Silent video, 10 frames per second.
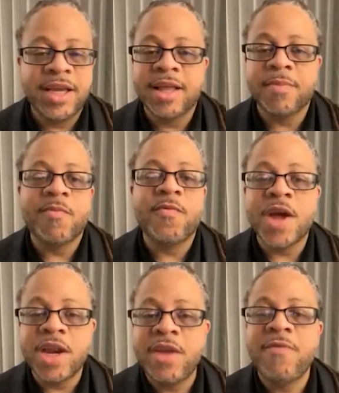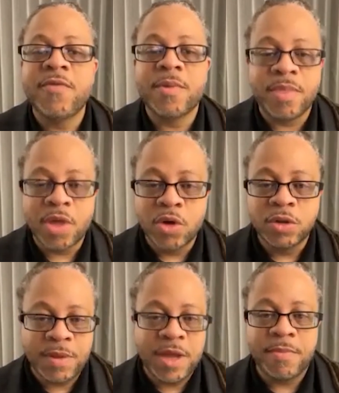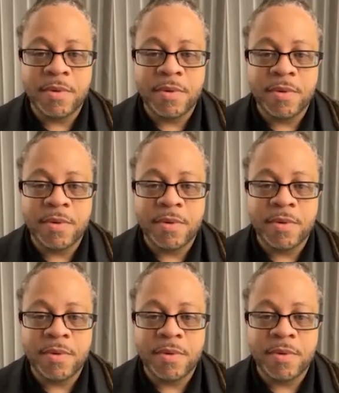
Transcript: get funding from those people.